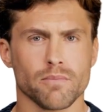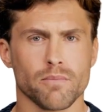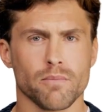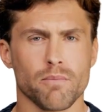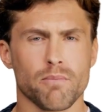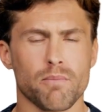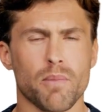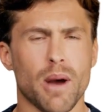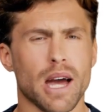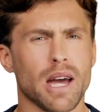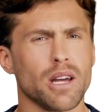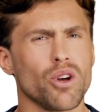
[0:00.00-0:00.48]

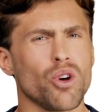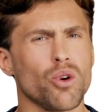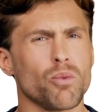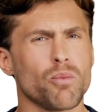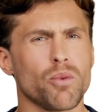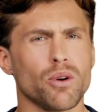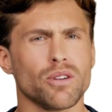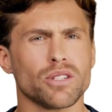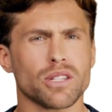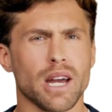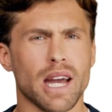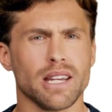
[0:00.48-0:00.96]
Men who
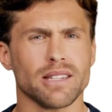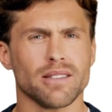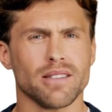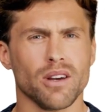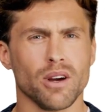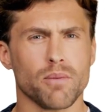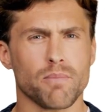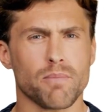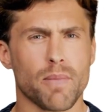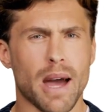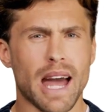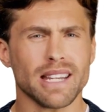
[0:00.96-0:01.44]
protect
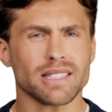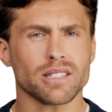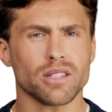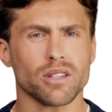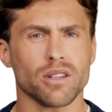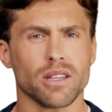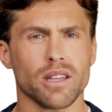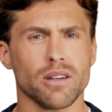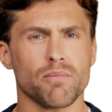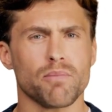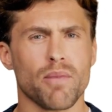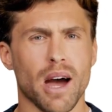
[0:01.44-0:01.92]
their
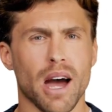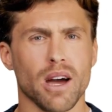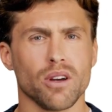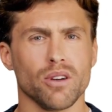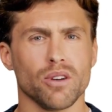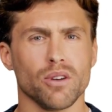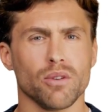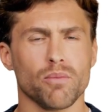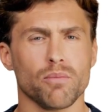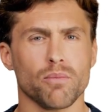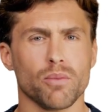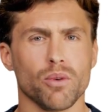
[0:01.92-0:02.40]
masculine
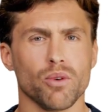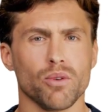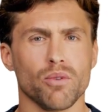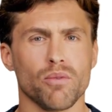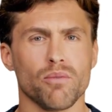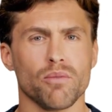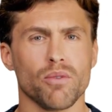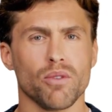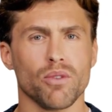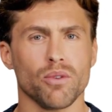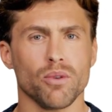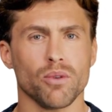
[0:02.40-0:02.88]
value
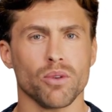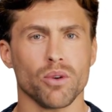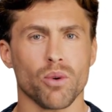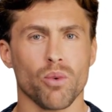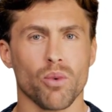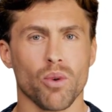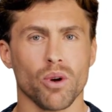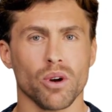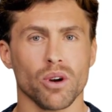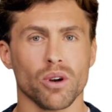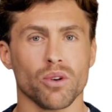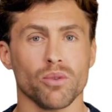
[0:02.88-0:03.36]
move through the
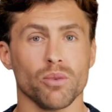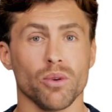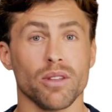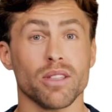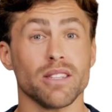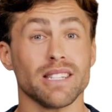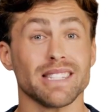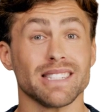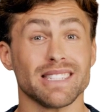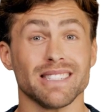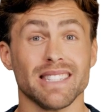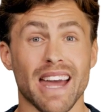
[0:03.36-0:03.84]
world with
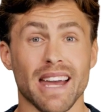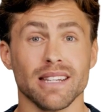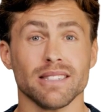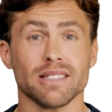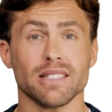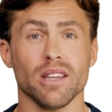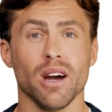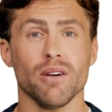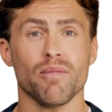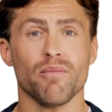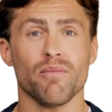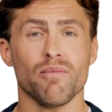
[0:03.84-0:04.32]
a sense
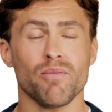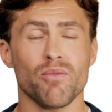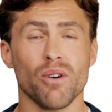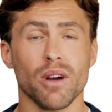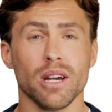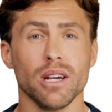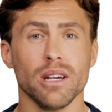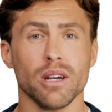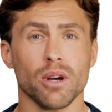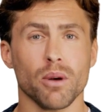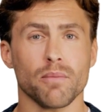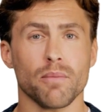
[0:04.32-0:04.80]
of
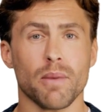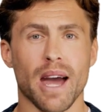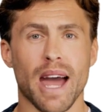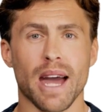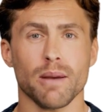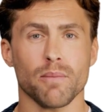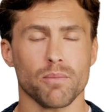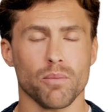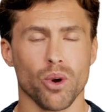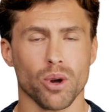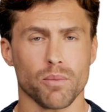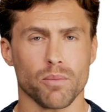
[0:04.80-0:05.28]
freedom
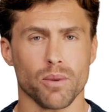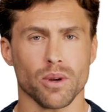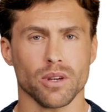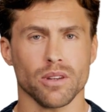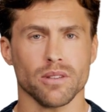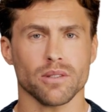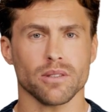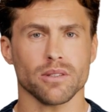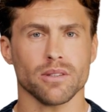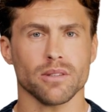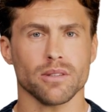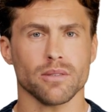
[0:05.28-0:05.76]
and
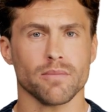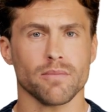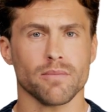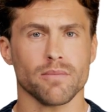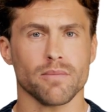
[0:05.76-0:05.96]
purpose.